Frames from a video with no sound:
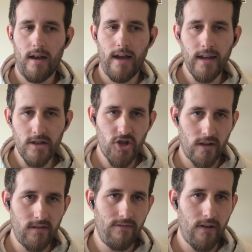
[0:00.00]
I can
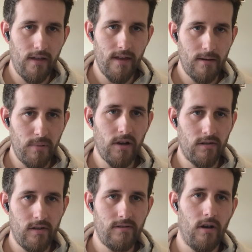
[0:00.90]
justify that
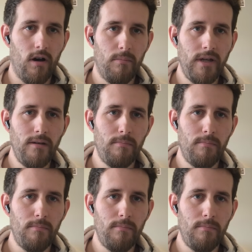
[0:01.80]
because it's a hobby,